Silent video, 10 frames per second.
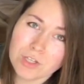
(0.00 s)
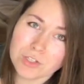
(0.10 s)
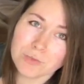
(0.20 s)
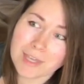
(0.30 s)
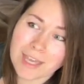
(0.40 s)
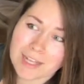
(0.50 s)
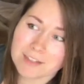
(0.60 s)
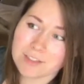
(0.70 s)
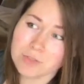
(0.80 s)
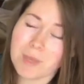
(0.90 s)
you
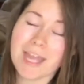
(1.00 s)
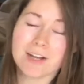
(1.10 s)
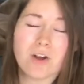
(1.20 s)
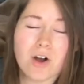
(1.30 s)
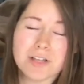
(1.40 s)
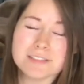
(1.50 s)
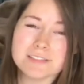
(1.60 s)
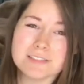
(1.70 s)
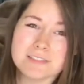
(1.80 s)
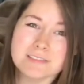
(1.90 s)
can
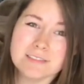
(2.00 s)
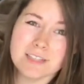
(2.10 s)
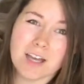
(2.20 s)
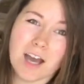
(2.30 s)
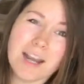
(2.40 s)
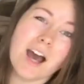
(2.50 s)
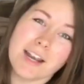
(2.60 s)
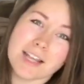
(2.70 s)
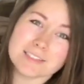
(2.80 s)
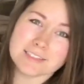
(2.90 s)
cause an
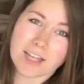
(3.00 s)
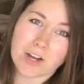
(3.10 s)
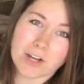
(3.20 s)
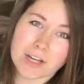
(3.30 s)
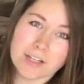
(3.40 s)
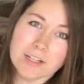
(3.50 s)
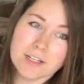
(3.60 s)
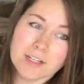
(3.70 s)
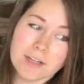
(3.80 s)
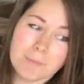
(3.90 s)
unnecessary
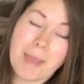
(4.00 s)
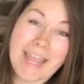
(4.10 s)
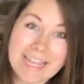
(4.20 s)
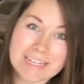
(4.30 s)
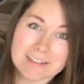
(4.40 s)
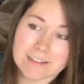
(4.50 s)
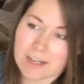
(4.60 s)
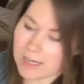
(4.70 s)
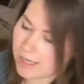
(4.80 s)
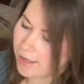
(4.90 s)
pain
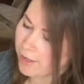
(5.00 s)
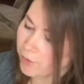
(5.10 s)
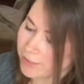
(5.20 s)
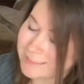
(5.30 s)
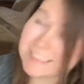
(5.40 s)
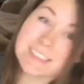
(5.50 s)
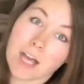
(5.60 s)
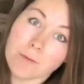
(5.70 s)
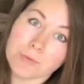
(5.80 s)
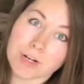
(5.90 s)
or
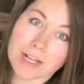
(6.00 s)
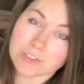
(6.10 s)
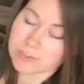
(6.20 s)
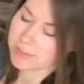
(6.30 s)
discomfort, I should